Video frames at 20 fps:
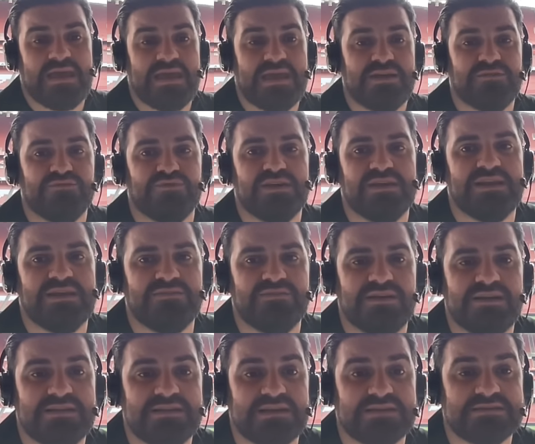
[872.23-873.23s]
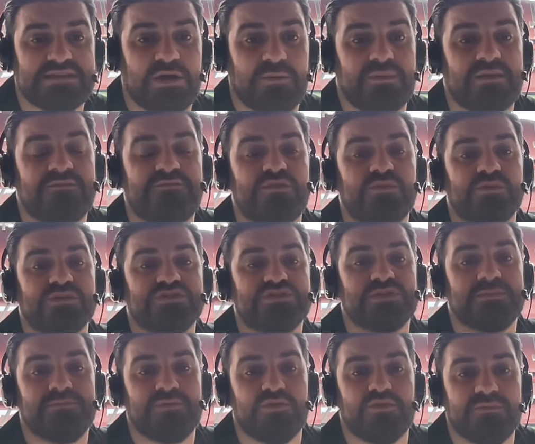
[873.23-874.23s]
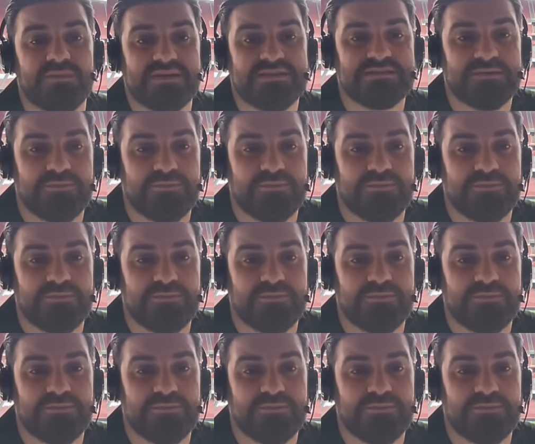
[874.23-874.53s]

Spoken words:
It really, really does help. And if you want to support me